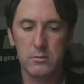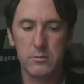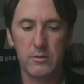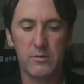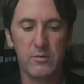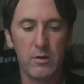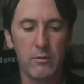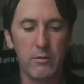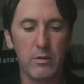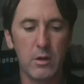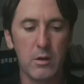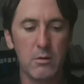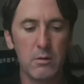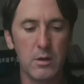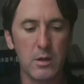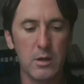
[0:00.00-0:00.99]
the Soviet
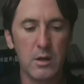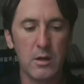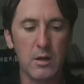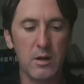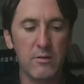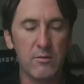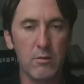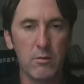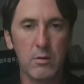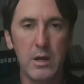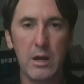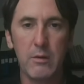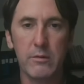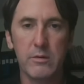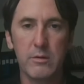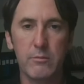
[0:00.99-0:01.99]
Union, and he's okay
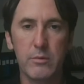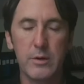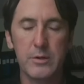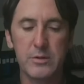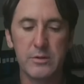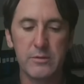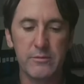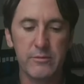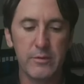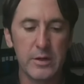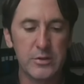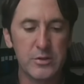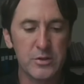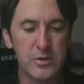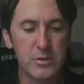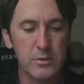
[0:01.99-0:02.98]
with the British and
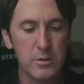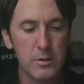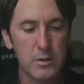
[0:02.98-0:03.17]
French